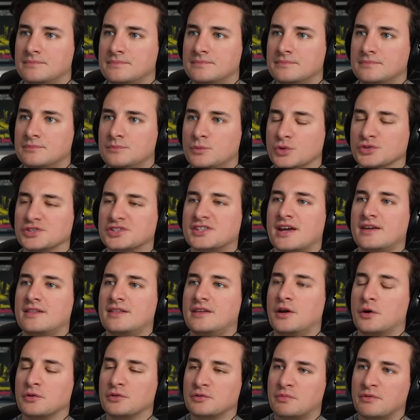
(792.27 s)
we'll say
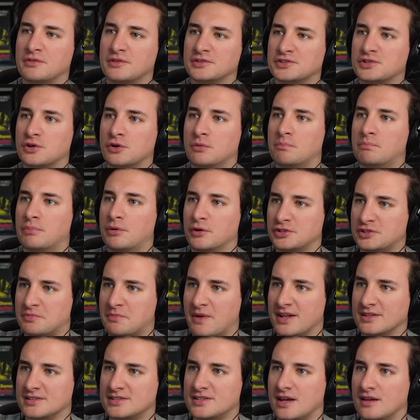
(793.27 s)
the older brother's called Butch
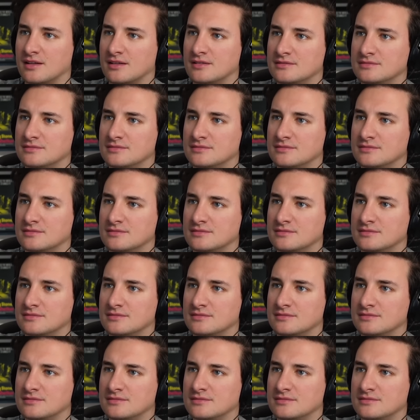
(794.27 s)
Mantell.